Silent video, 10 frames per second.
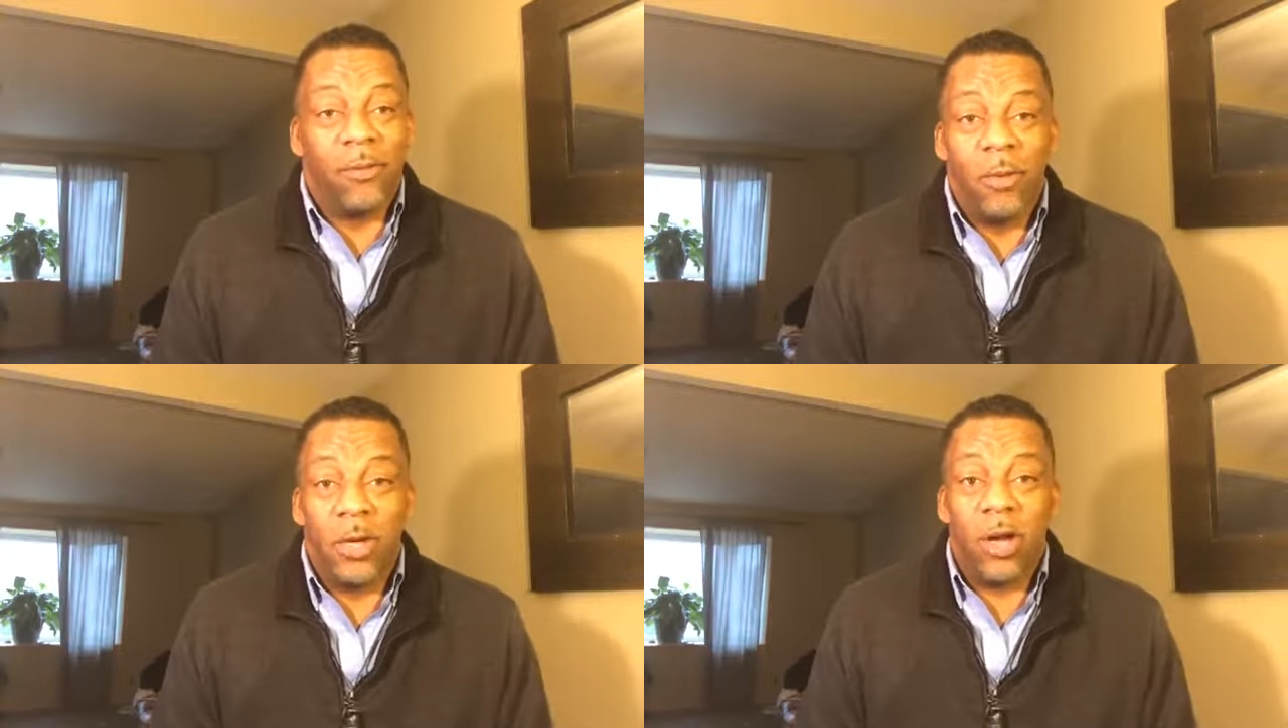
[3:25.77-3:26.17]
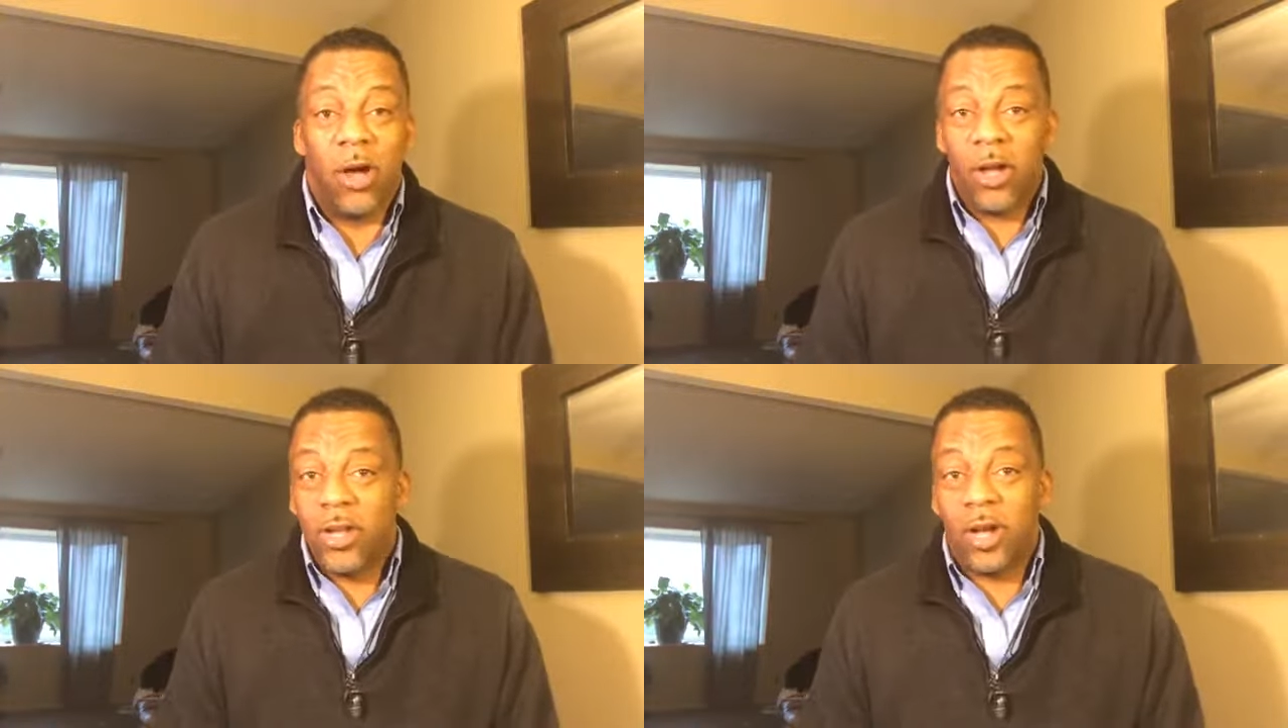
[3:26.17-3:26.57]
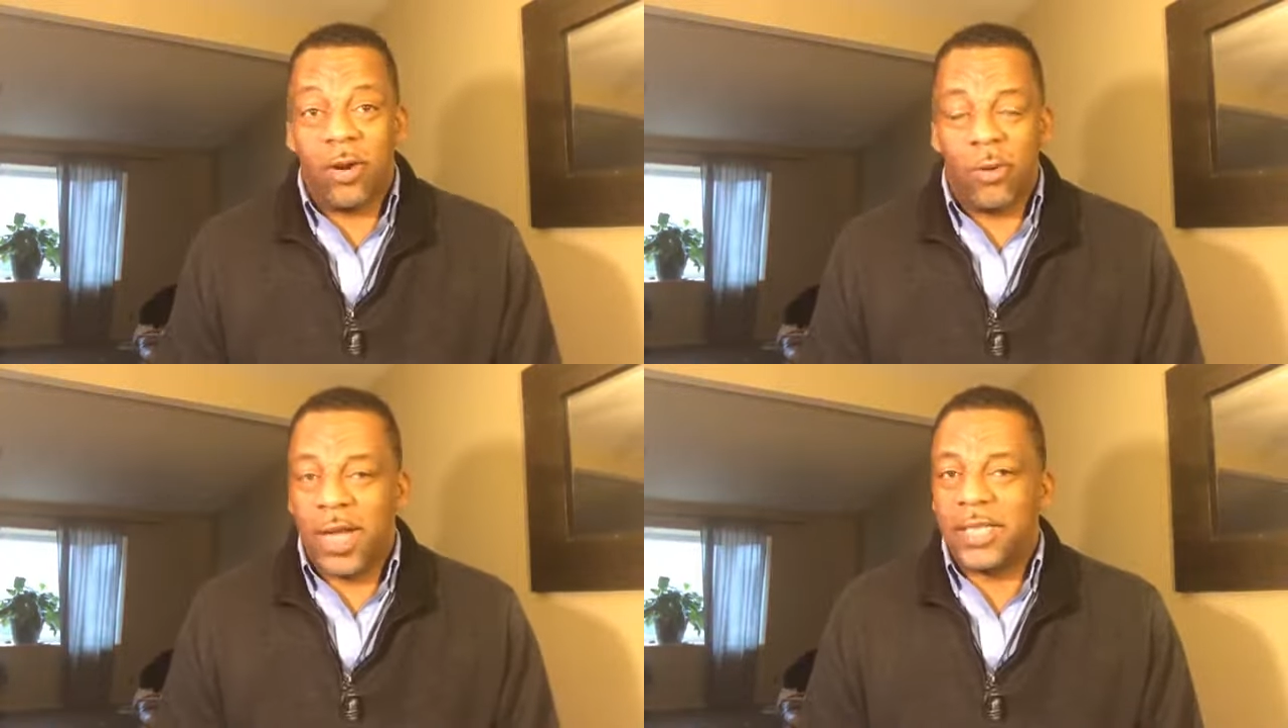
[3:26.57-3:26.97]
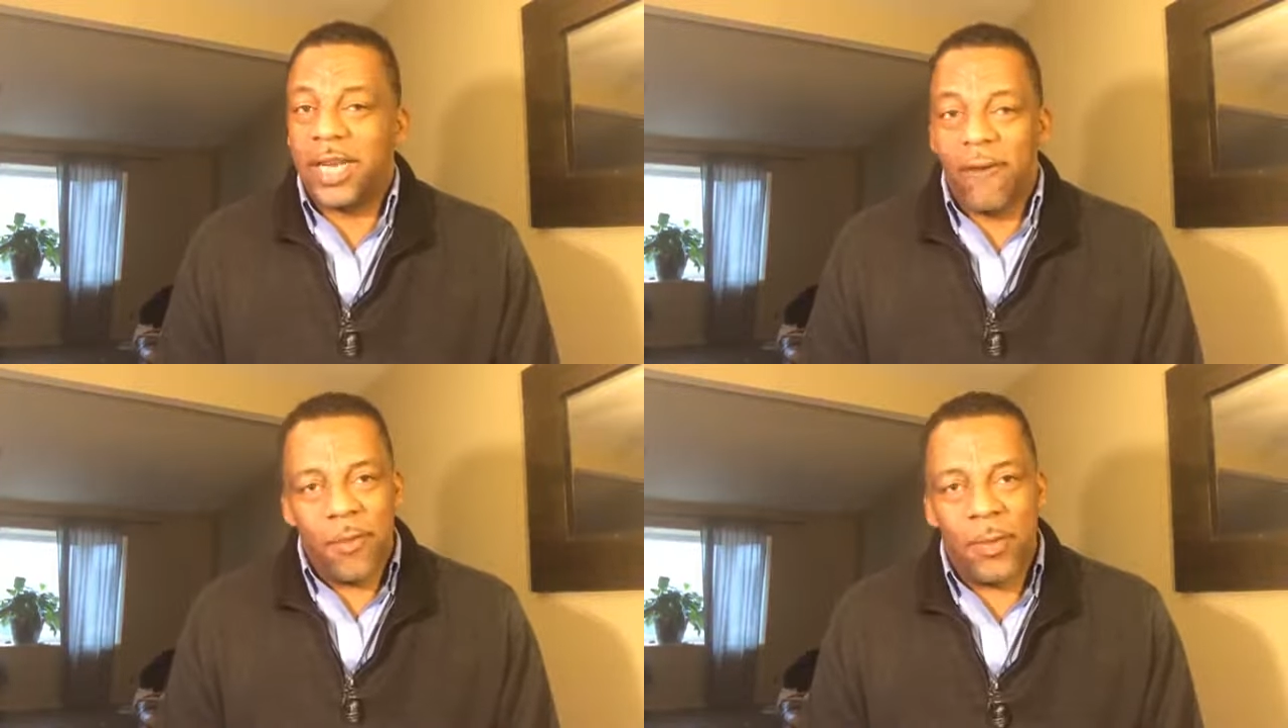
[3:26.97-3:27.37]
We want all y'all to watch.
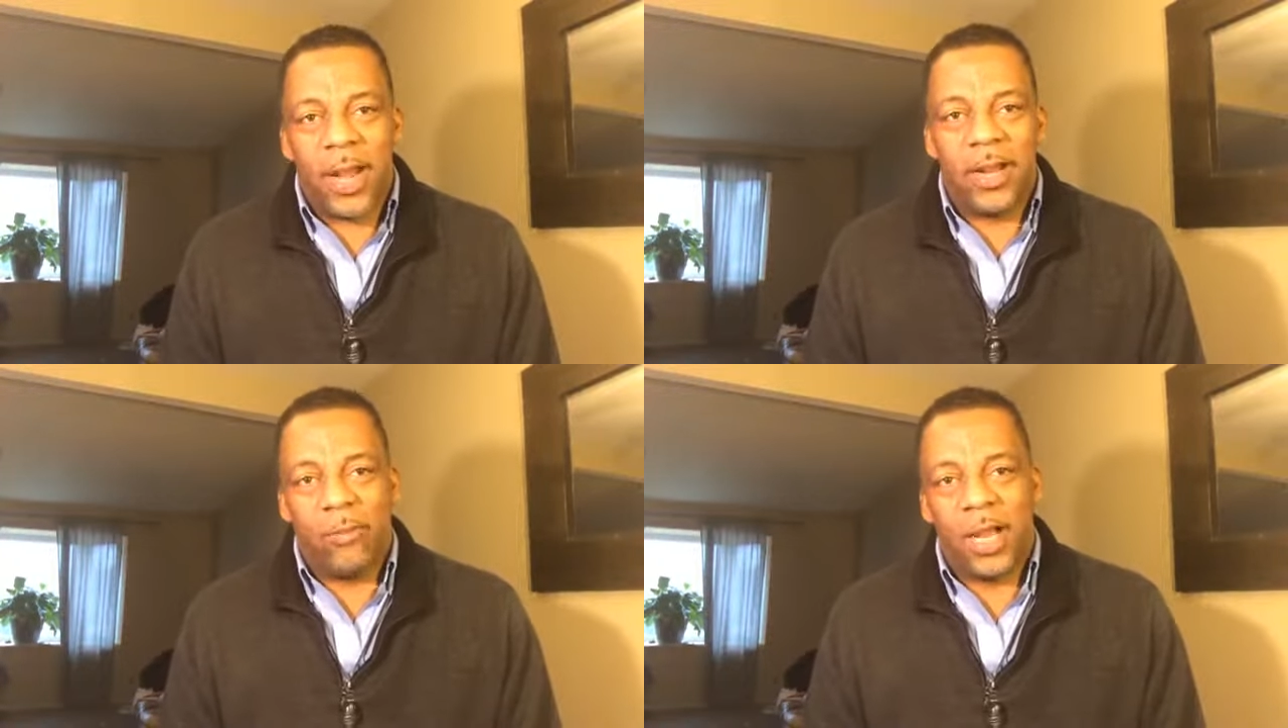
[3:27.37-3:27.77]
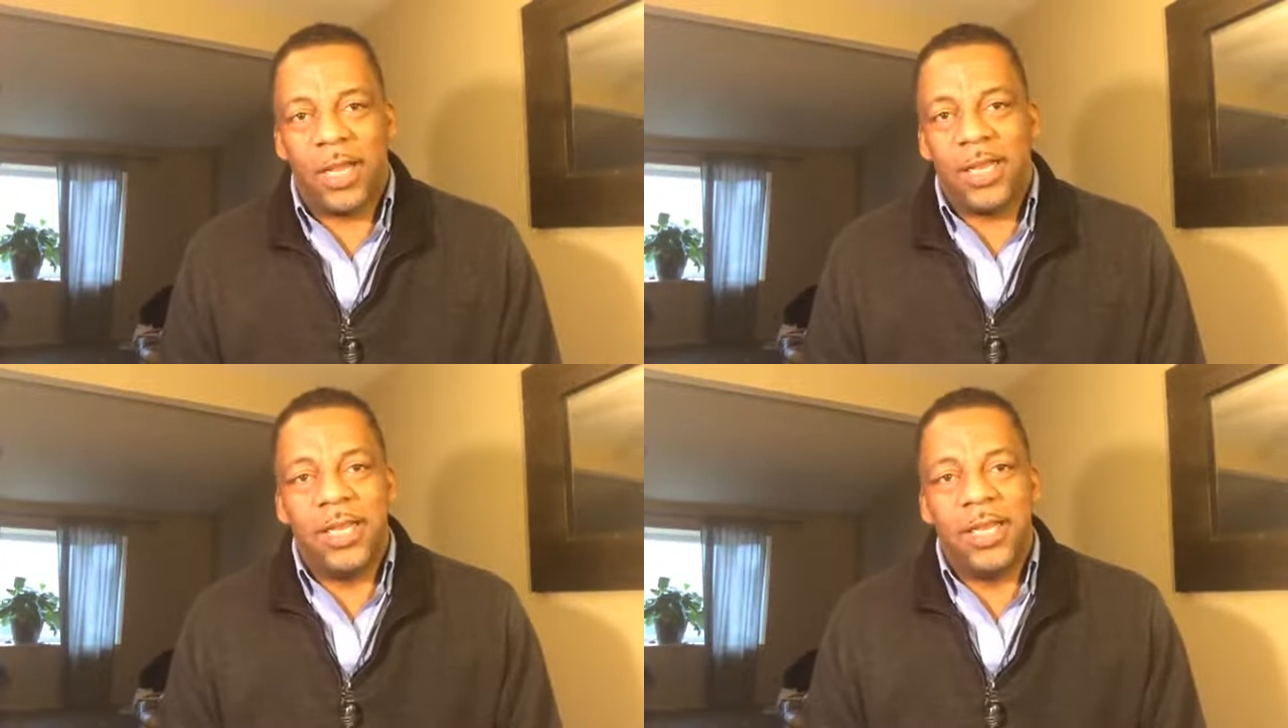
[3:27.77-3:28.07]
Everybody watch.